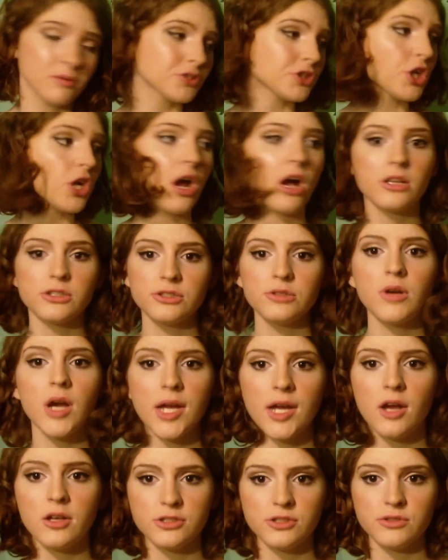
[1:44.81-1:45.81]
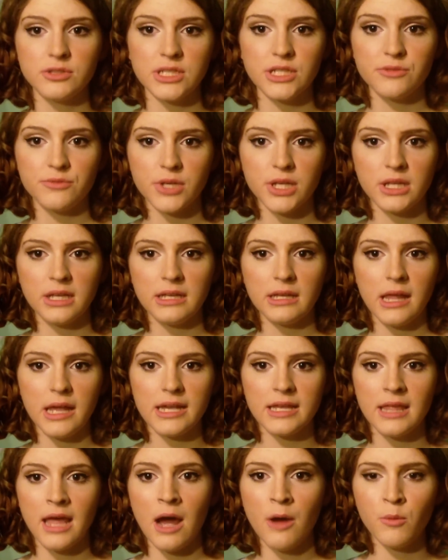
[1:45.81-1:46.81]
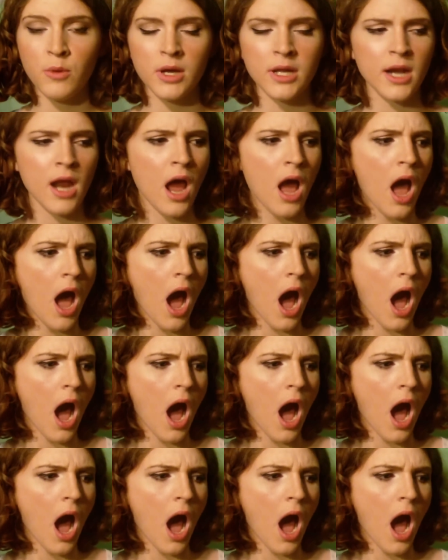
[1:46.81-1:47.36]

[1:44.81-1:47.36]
which I also did really like that one.